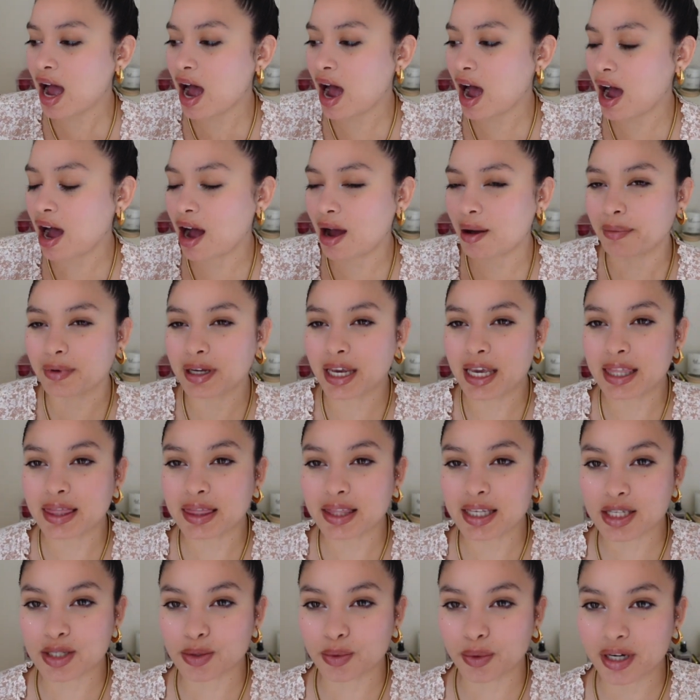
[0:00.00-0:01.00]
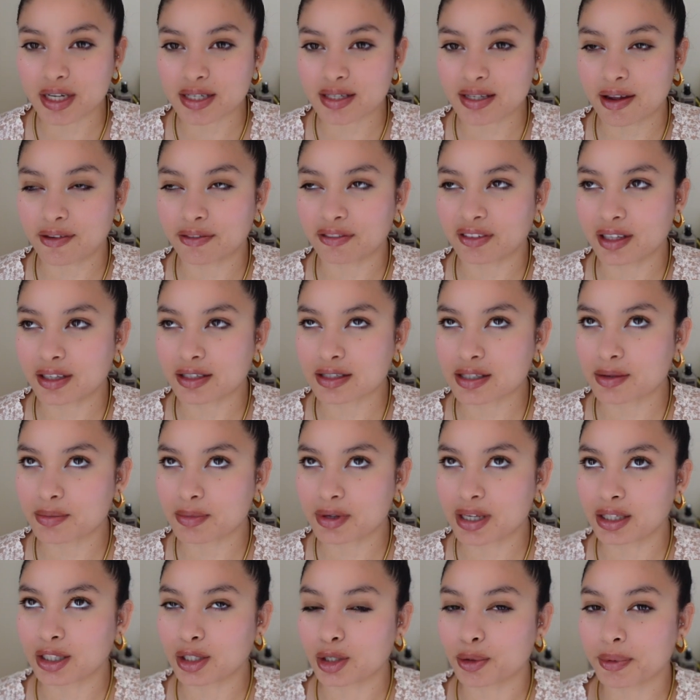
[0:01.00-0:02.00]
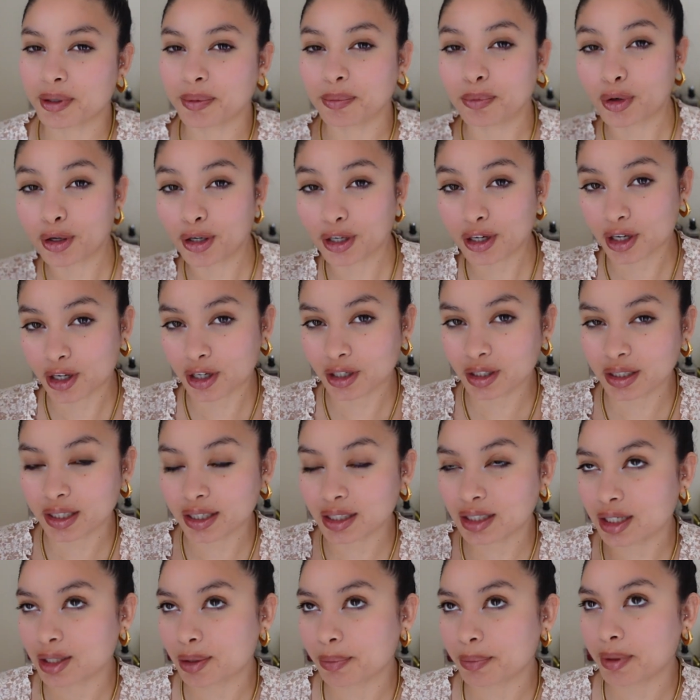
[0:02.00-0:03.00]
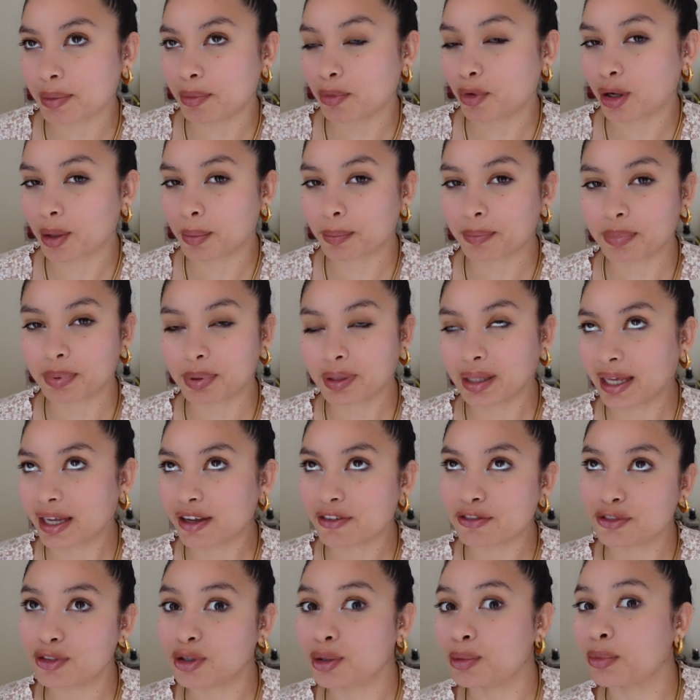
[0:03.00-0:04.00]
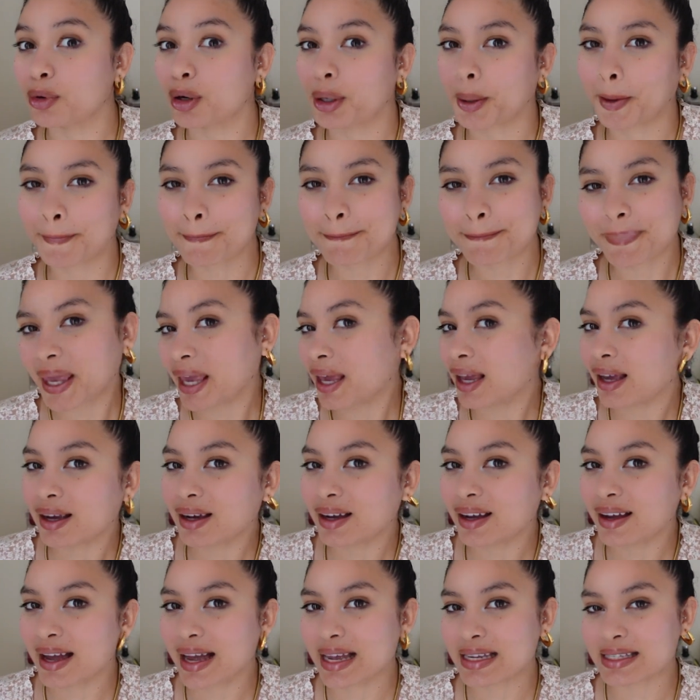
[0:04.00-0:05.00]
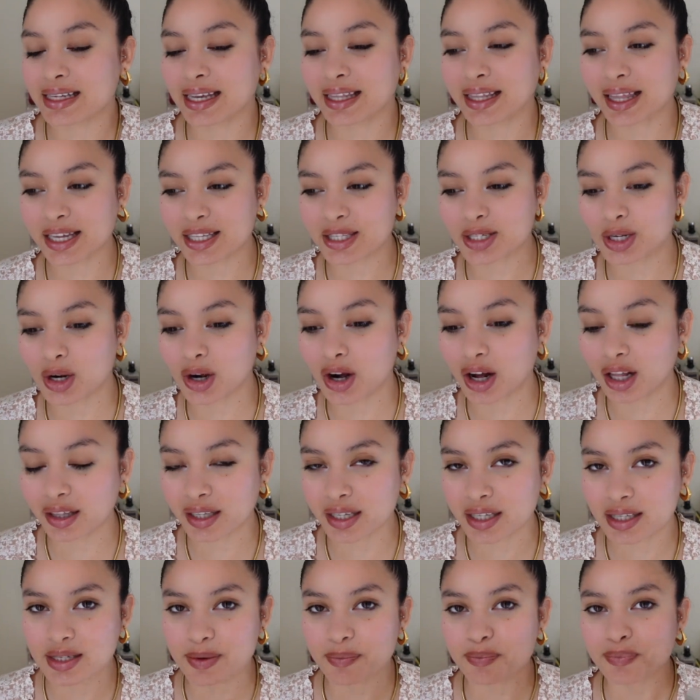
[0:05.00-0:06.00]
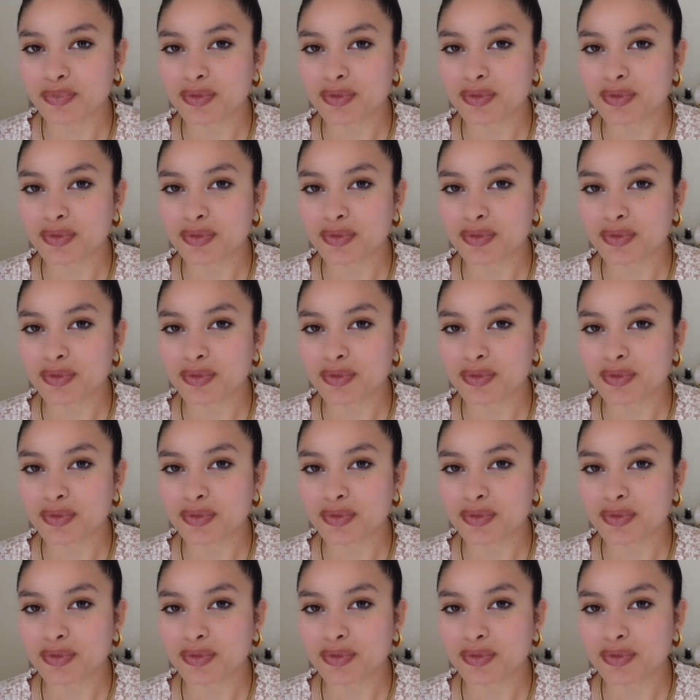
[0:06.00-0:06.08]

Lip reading: And this one is definitely to me a little bit more girly, a little bit more playful, more pink, as I like to call it.